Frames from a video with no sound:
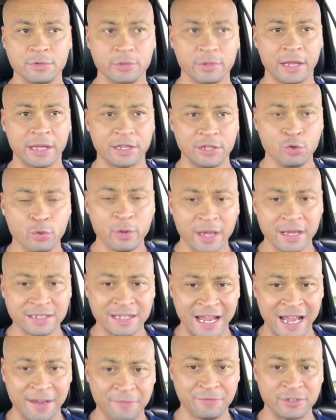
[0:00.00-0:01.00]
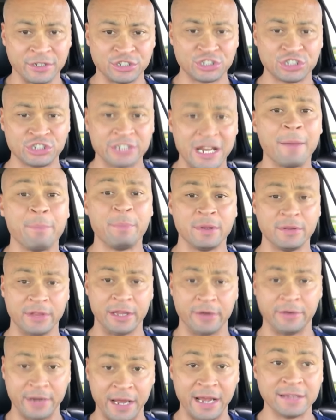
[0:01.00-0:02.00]
You guys have to stop it
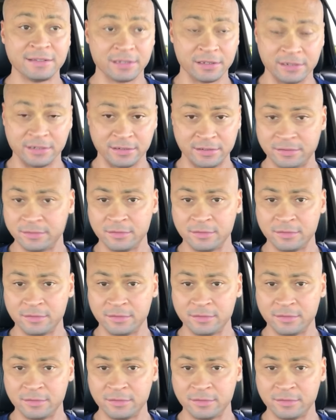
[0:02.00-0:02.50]
there in Iceland.